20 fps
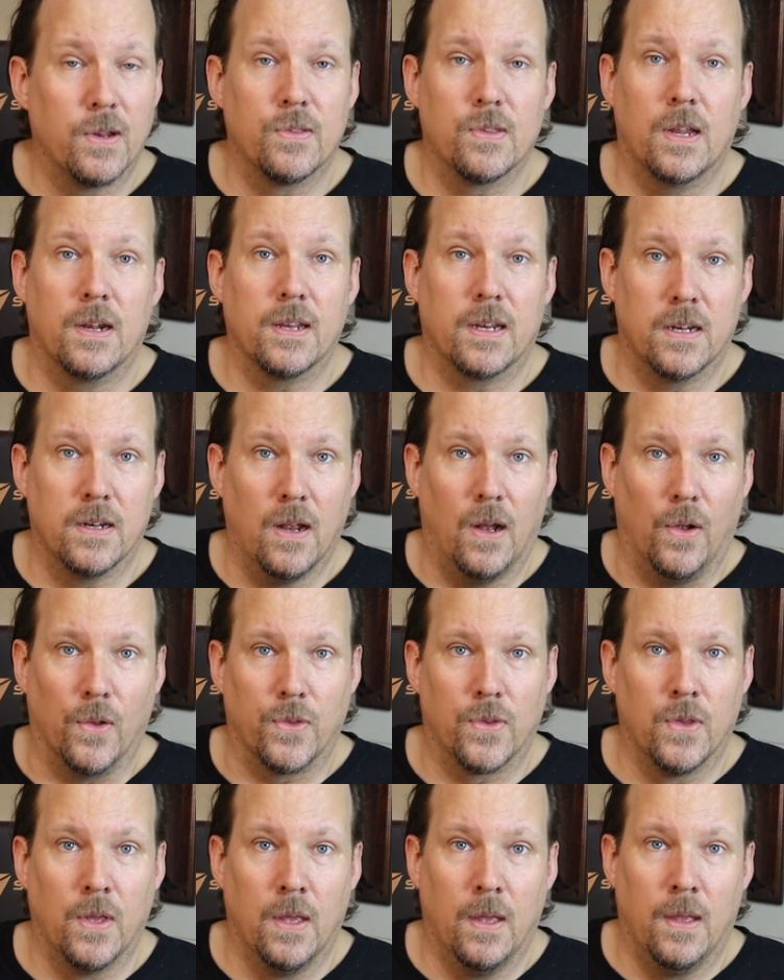consenting
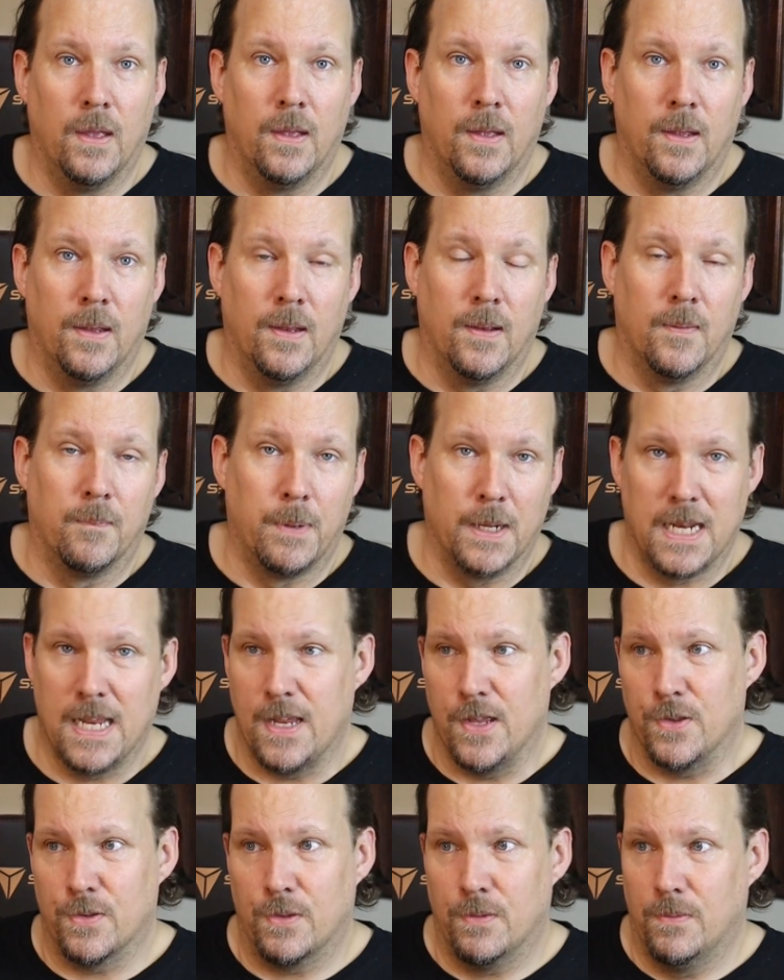adults, but
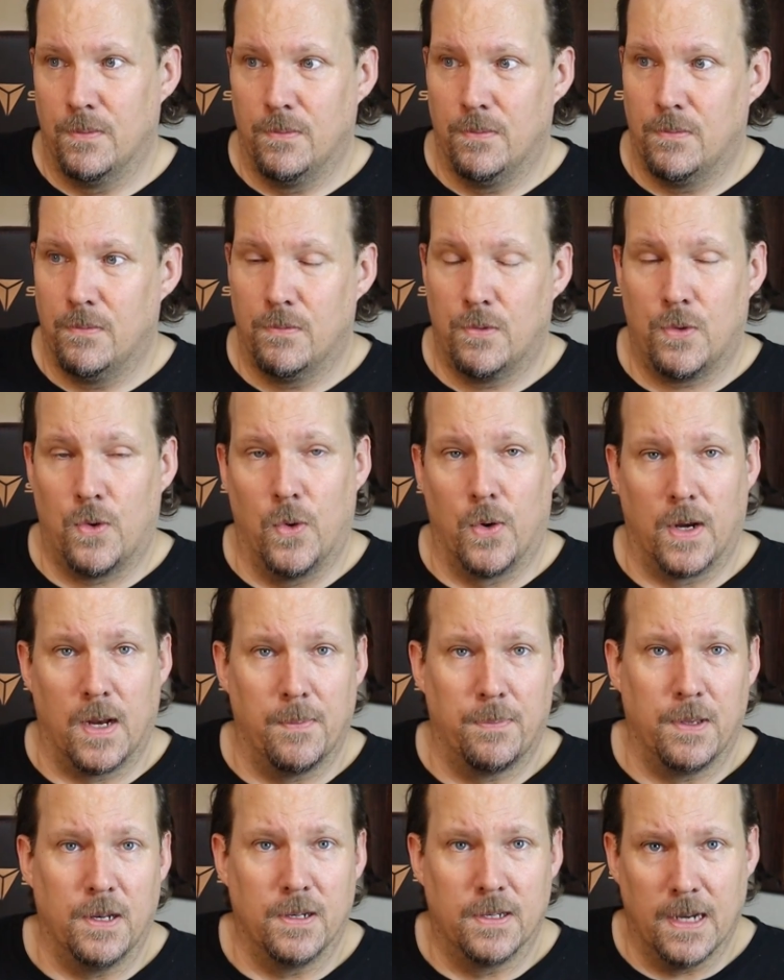he's screwing
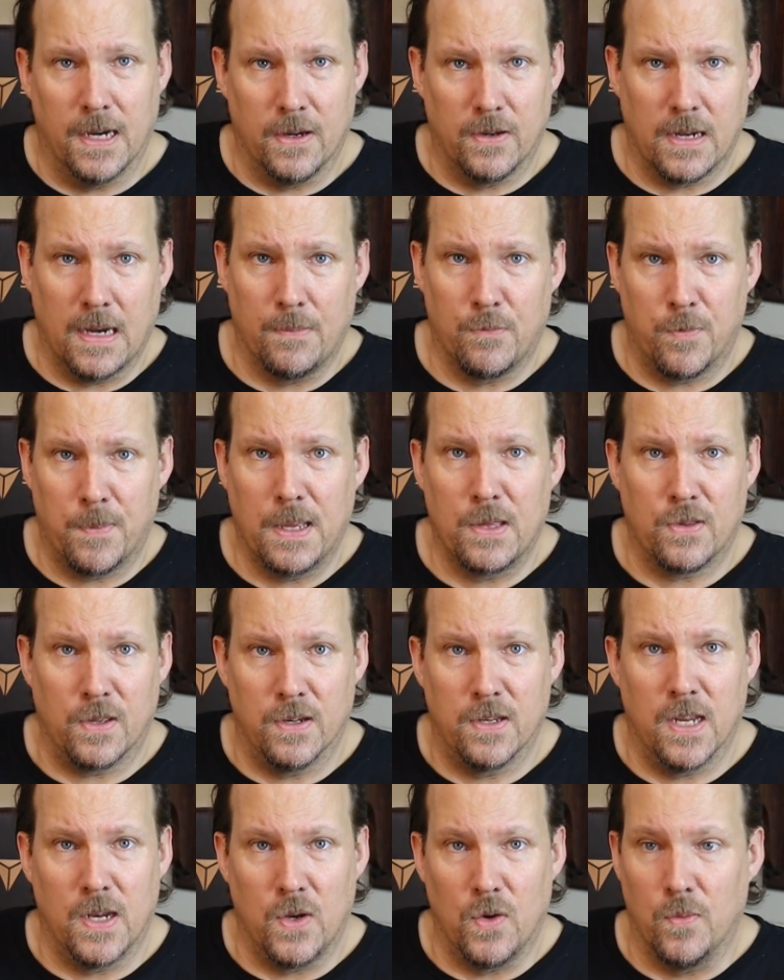up the entire time-space
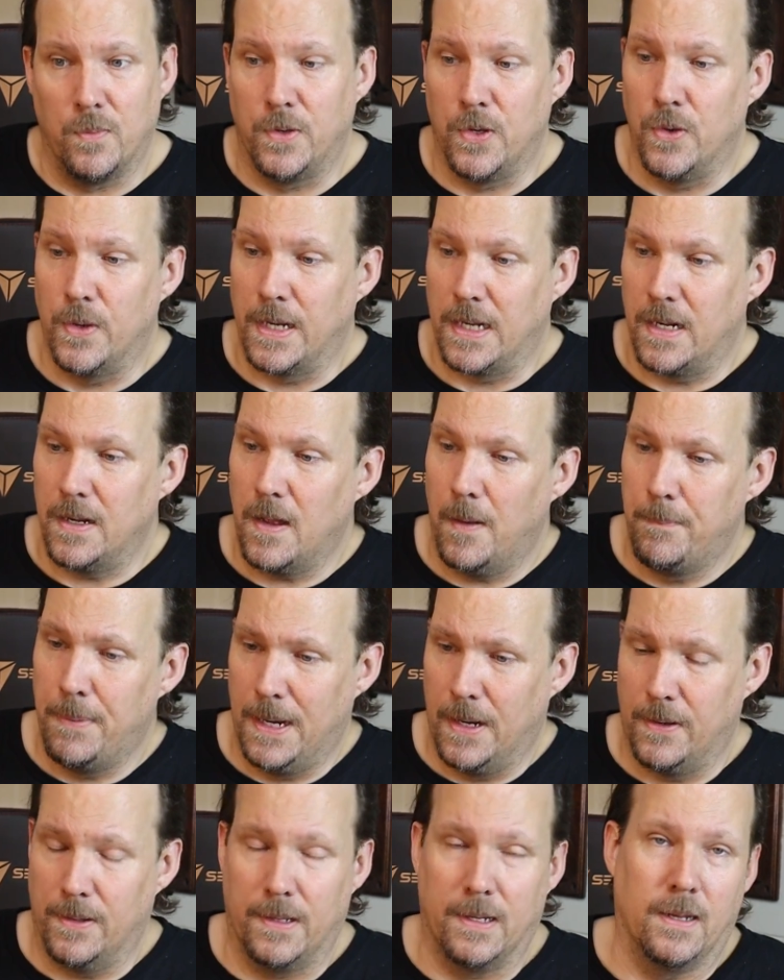continuum doing it,
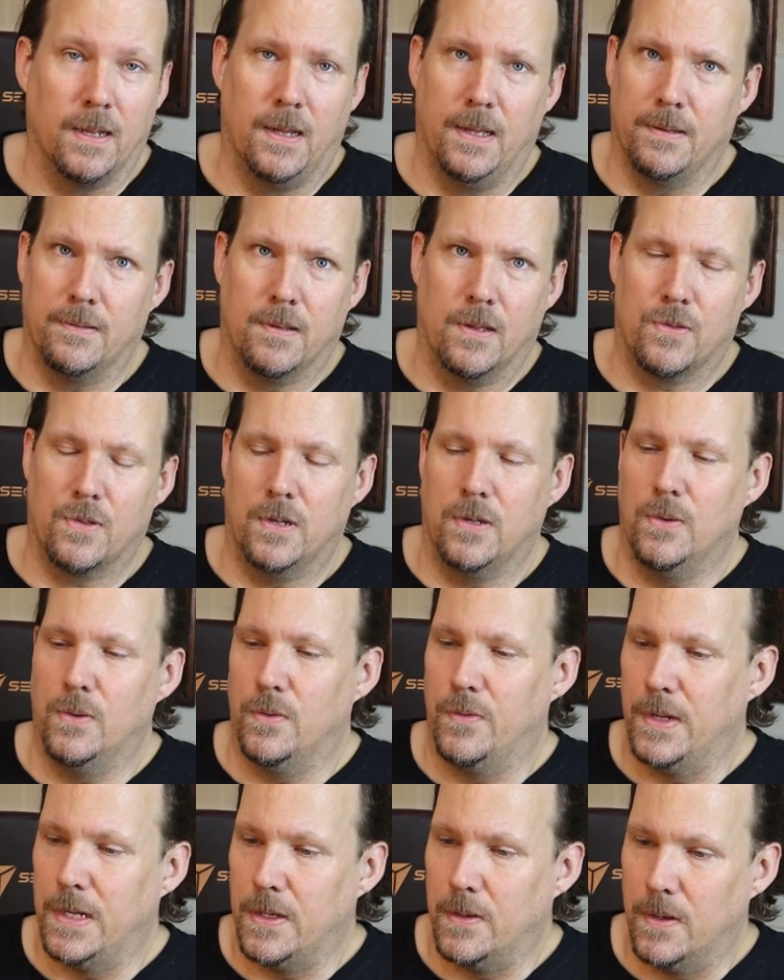apparently. I should do
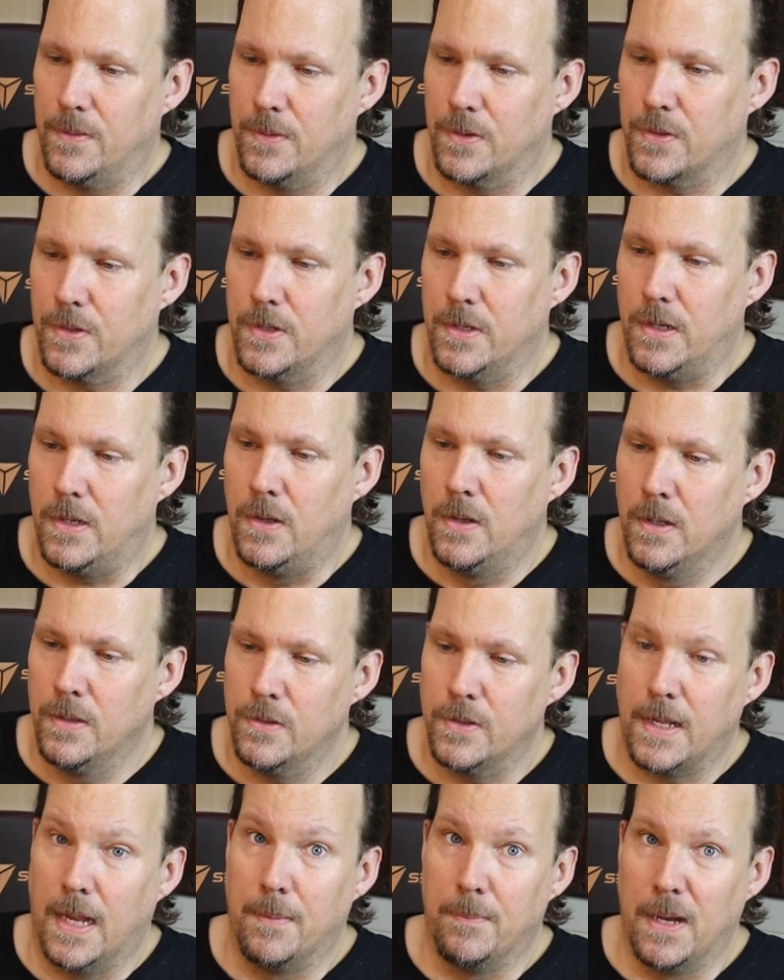a video on Russian Doll.
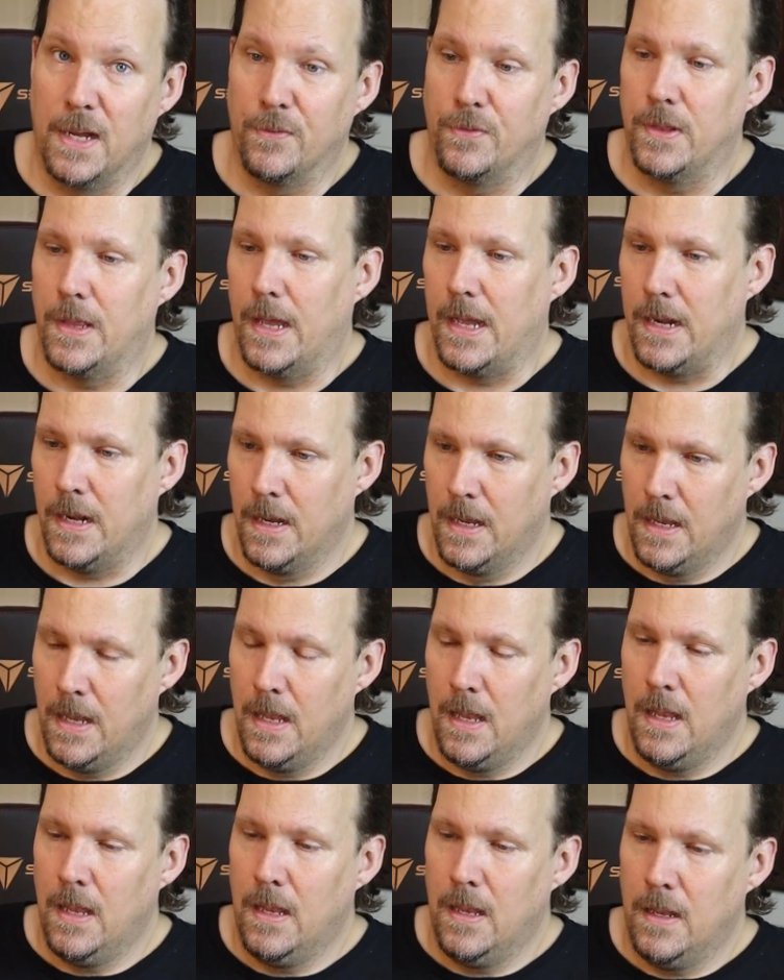Stand by for that.
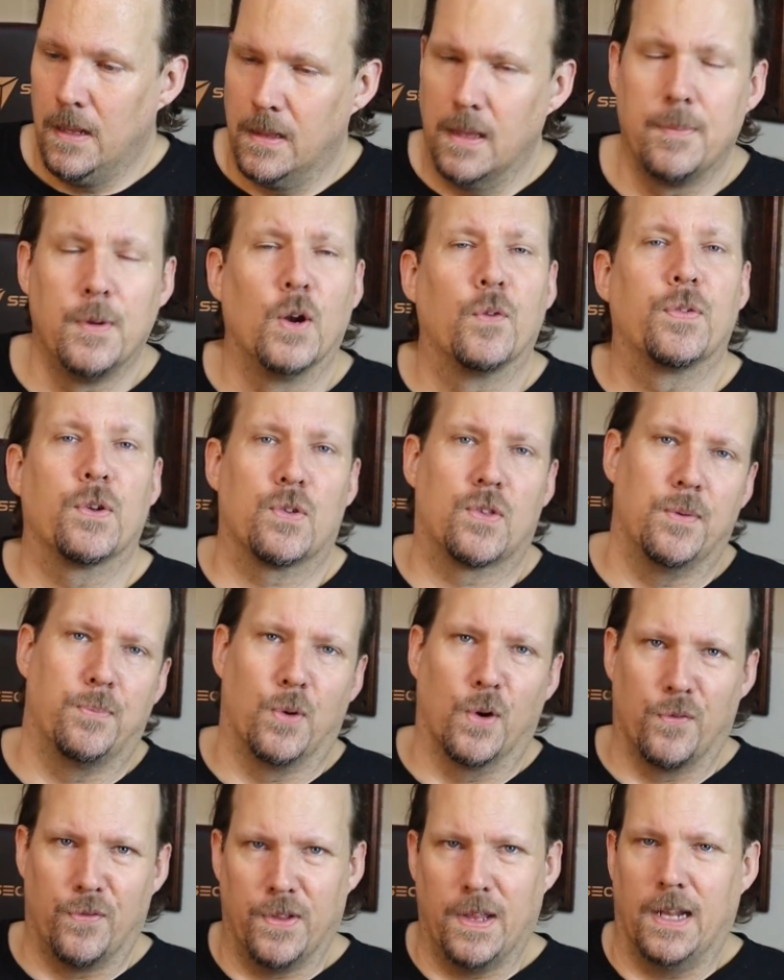Let me know if there's
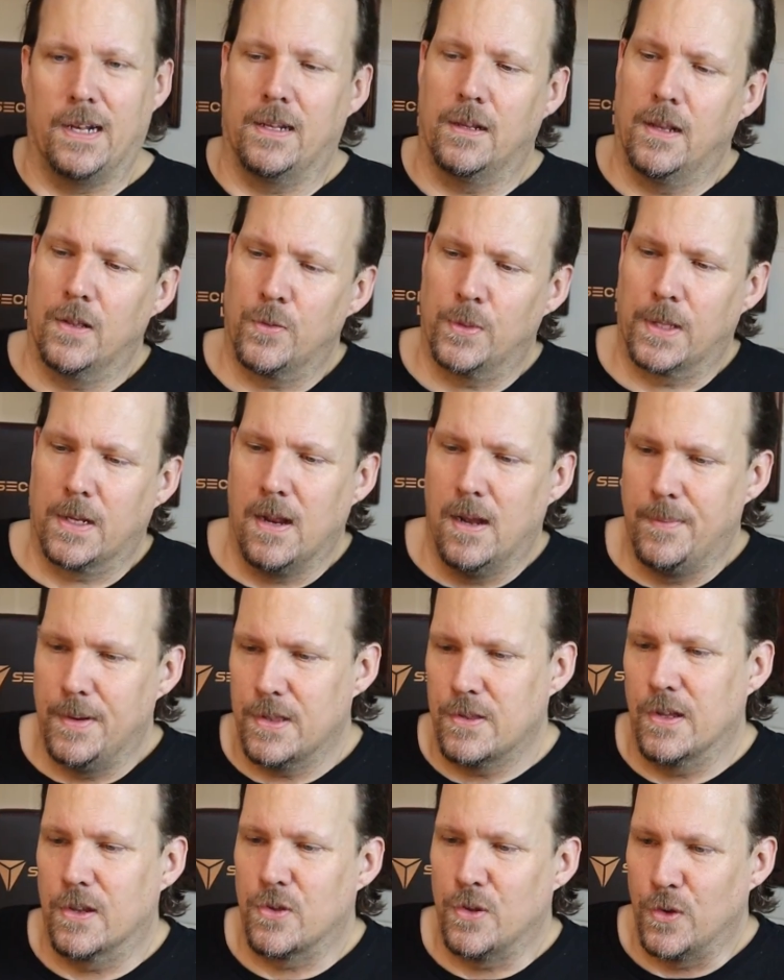support for that. That's what the
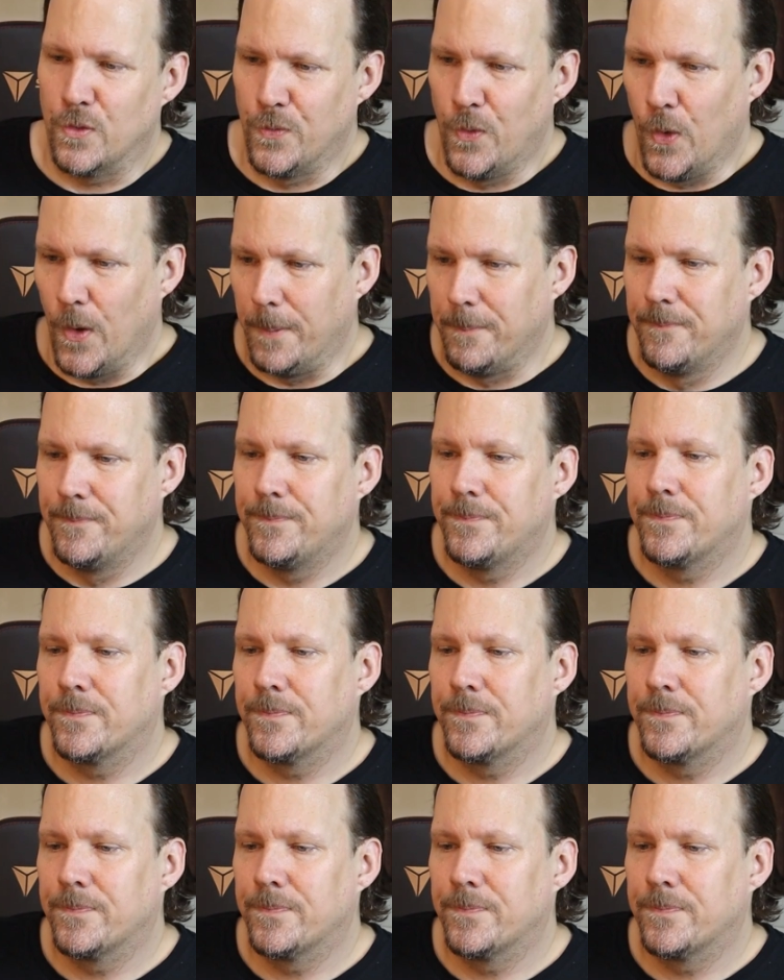comment section is for.